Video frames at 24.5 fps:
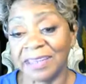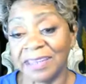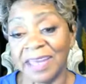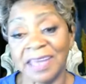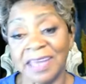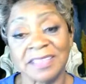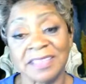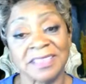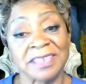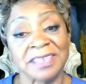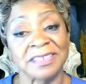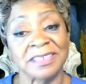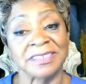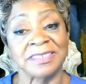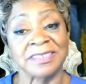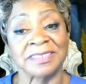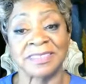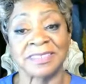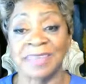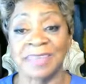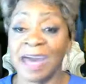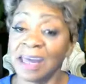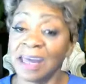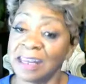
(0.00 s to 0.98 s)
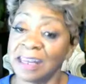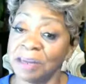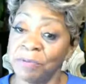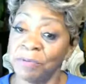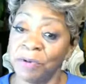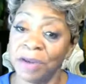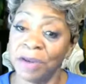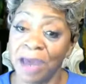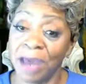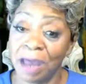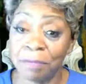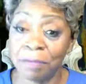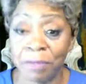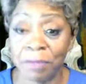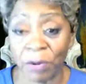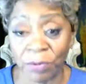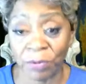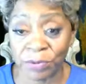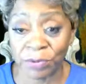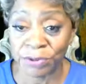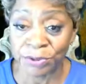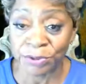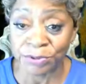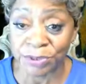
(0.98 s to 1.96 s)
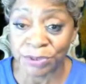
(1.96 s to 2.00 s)
And that's exactly what I'm
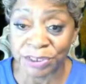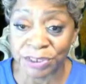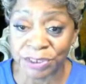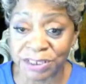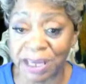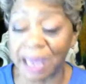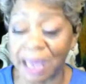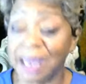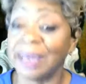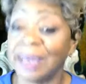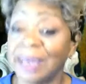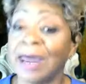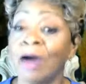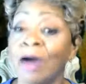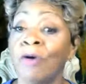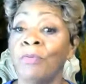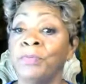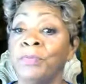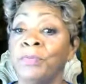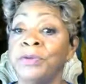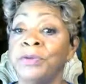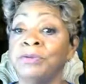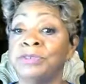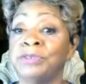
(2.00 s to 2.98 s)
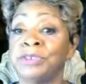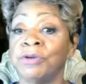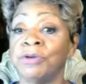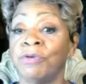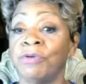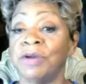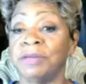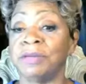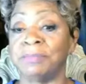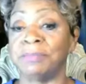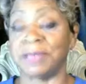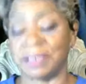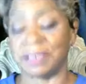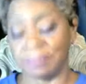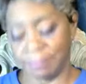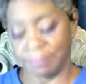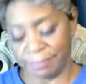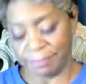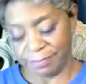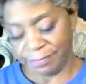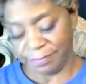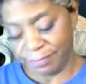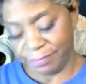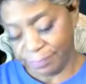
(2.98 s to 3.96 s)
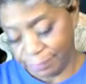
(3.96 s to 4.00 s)
going to do today, and I hope you join me.
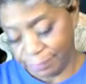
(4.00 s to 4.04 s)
